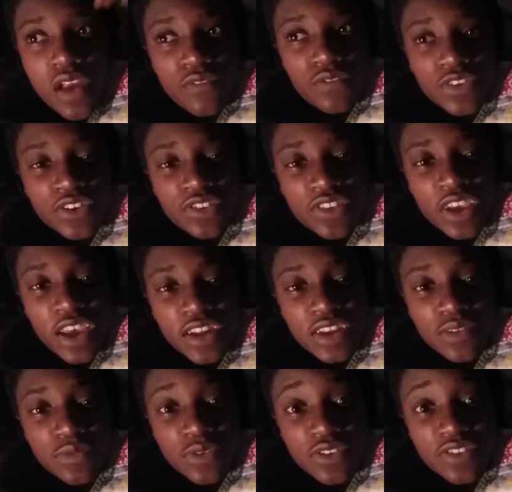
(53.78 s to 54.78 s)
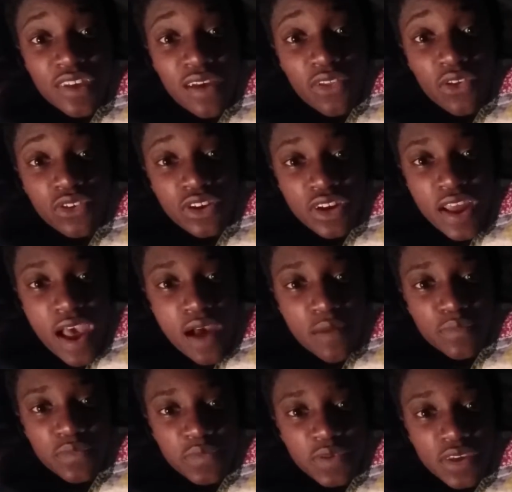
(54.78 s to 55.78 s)
first thing I did was download an
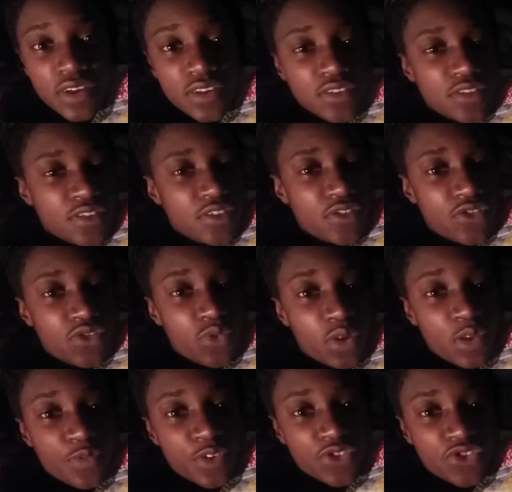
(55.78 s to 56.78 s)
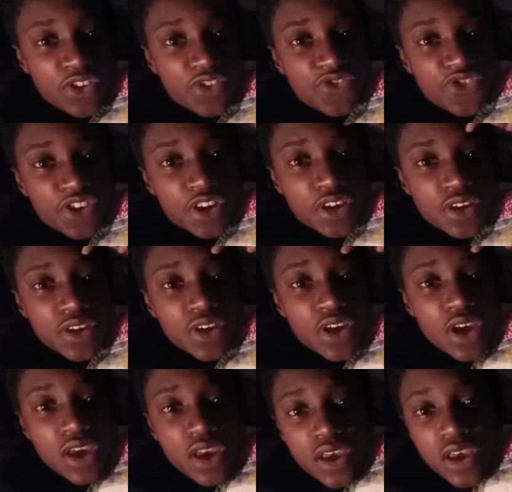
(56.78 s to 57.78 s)
app because it's the 21st century
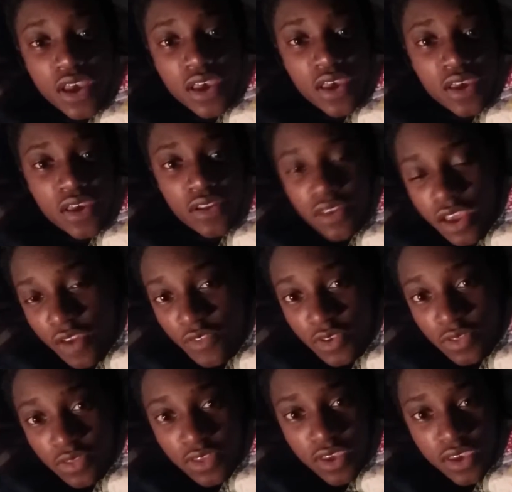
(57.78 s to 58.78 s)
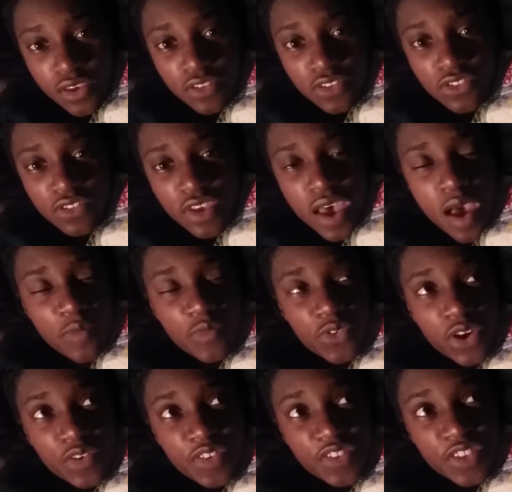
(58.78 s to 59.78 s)
and everything, there's an app for
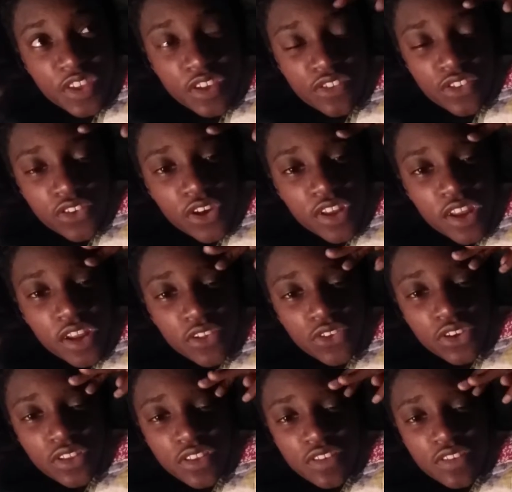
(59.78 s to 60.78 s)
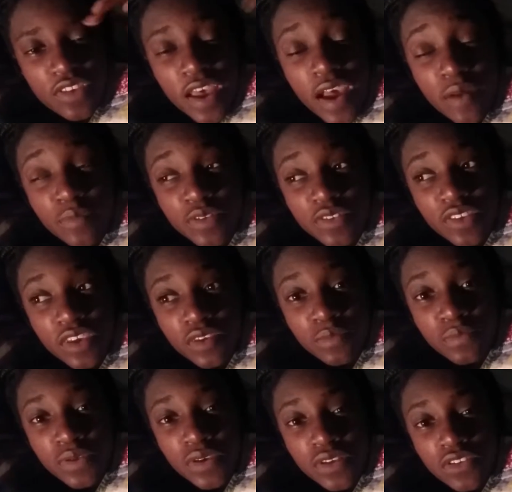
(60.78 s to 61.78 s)
everything. So I downloaded this app. It's like a
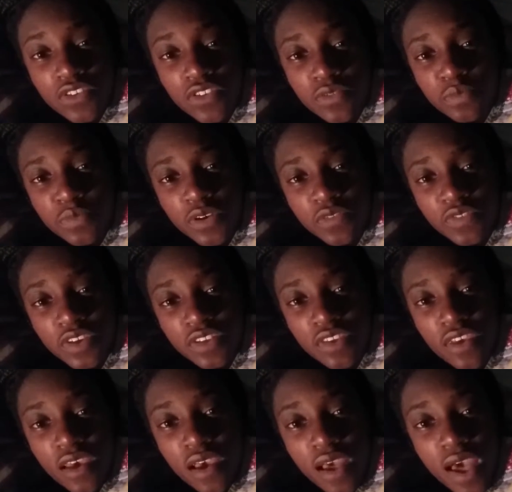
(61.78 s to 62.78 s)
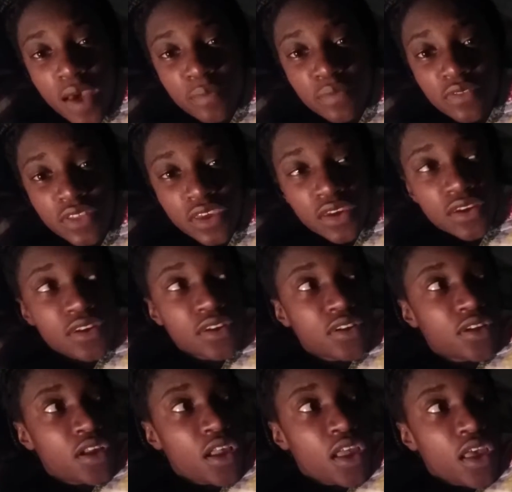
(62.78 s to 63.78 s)
pitch perfect app thing.
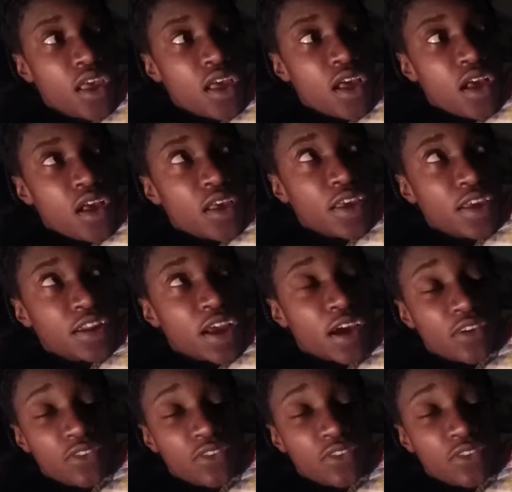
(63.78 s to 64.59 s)
And I